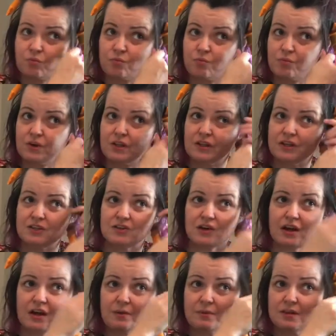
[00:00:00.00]
really
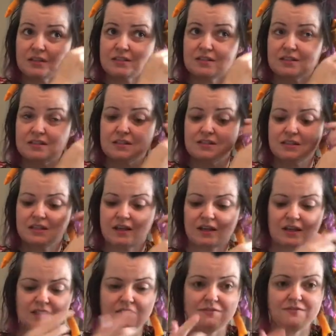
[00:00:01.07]
dry, because this is
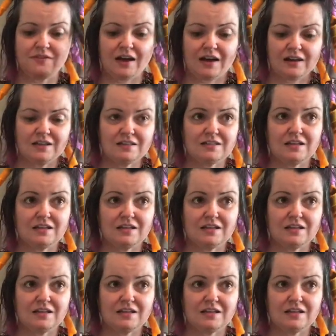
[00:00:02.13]
like the finest